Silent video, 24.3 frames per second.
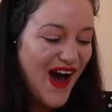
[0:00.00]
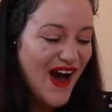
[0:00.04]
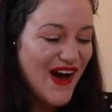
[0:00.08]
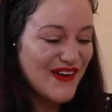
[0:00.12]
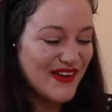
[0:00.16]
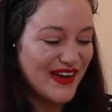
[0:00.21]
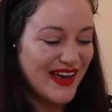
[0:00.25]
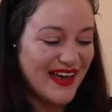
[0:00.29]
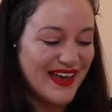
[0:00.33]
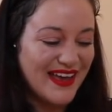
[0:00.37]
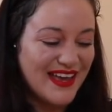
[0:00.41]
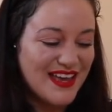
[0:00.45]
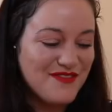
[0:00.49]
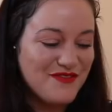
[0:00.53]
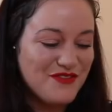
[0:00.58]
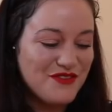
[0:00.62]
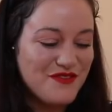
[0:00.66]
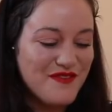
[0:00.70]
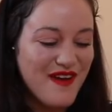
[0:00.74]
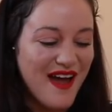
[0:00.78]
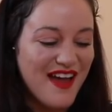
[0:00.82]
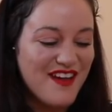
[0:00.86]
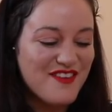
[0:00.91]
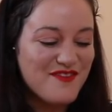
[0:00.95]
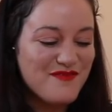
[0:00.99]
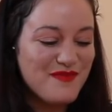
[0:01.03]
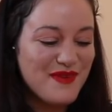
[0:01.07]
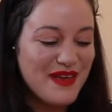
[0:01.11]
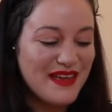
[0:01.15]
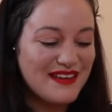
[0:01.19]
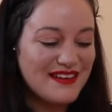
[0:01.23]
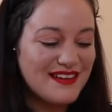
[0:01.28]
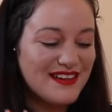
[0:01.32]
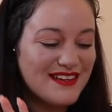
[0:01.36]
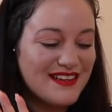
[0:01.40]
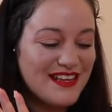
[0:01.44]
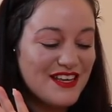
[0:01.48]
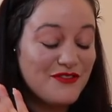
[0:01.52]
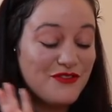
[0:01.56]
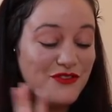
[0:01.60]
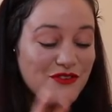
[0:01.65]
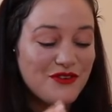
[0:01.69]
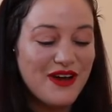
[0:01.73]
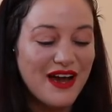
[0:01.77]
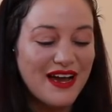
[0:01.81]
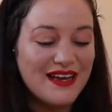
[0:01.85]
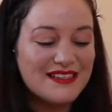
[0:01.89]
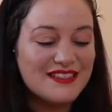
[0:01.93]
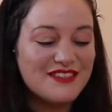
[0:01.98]
Okay, if you guys been, if
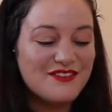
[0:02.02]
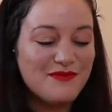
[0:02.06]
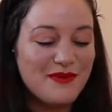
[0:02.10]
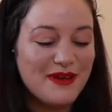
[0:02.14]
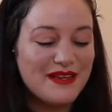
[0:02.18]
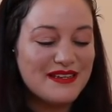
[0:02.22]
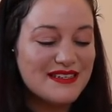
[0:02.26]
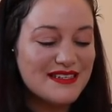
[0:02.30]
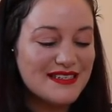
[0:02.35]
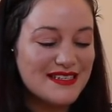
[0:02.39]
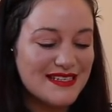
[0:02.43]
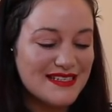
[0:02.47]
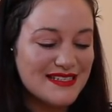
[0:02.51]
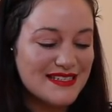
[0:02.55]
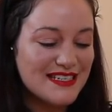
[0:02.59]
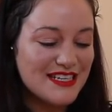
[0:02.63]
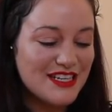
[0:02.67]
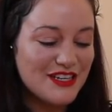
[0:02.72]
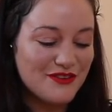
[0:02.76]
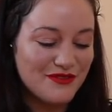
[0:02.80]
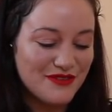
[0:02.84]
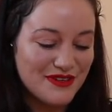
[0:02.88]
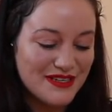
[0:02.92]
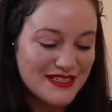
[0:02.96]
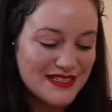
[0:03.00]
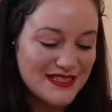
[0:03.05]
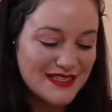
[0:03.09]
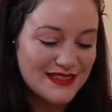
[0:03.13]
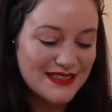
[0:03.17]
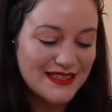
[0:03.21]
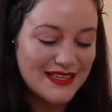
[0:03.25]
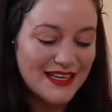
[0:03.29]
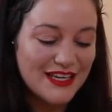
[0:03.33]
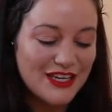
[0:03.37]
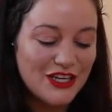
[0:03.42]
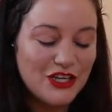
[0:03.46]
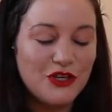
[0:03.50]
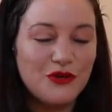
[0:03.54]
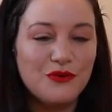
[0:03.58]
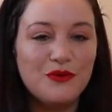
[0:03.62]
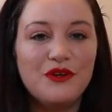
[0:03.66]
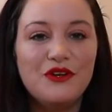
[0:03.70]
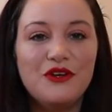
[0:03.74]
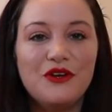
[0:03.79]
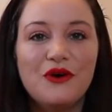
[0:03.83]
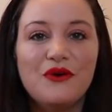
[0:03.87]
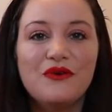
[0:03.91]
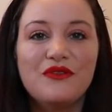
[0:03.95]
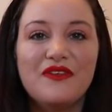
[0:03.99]
you guys have been to Disney recently, you
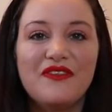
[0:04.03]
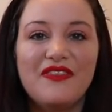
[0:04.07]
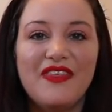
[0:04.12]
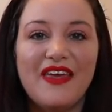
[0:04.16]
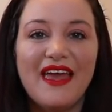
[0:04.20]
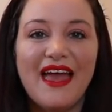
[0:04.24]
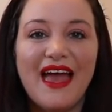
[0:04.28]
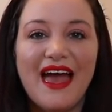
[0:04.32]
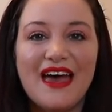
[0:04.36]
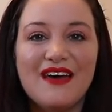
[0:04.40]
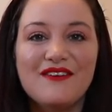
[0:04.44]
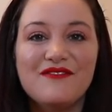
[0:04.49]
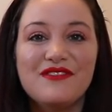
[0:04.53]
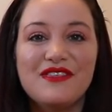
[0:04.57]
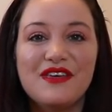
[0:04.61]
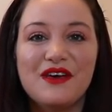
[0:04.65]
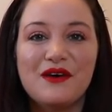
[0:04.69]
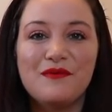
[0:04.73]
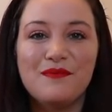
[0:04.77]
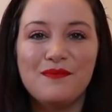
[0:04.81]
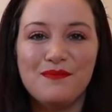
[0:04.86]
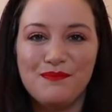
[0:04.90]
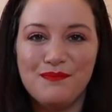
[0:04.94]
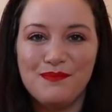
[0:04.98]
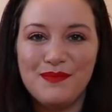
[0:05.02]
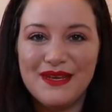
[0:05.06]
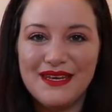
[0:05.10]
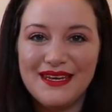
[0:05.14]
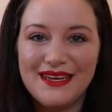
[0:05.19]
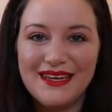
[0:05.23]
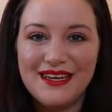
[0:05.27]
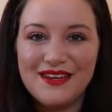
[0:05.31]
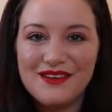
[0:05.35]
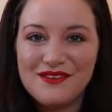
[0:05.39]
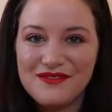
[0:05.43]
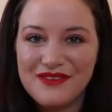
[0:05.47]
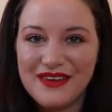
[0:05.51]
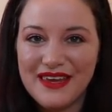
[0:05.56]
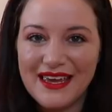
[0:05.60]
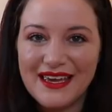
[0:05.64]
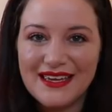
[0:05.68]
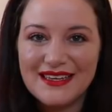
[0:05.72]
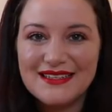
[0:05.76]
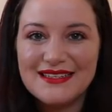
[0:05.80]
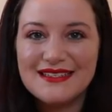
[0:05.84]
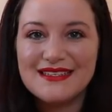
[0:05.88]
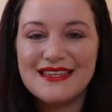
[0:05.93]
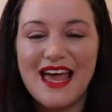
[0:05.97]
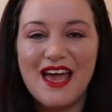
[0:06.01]
would know that they have the Minnie
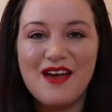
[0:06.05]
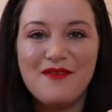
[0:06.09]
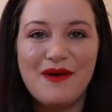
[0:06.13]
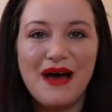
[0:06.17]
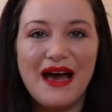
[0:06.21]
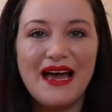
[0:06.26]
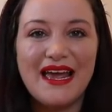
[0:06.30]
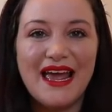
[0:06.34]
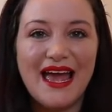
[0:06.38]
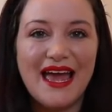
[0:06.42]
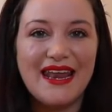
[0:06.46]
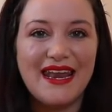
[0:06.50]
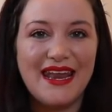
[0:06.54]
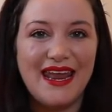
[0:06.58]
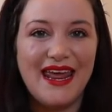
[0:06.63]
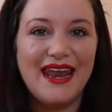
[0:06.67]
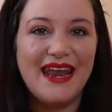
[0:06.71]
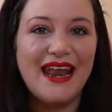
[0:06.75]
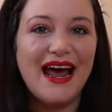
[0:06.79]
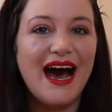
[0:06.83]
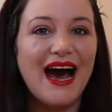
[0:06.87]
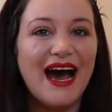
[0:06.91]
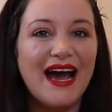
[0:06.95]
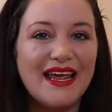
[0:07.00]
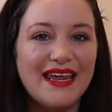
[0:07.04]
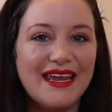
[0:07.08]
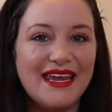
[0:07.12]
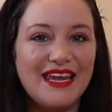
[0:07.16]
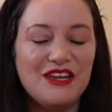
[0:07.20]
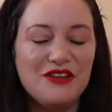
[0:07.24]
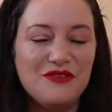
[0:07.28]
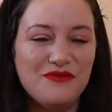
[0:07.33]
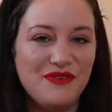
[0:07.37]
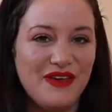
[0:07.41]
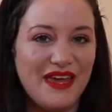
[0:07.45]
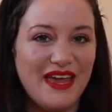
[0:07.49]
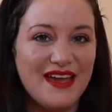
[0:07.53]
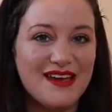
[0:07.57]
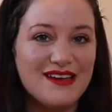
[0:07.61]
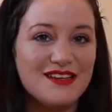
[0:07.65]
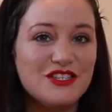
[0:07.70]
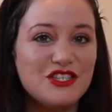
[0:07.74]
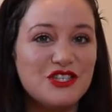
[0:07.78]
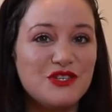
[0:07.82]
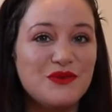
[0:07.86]
Vans, M I N N I E Van.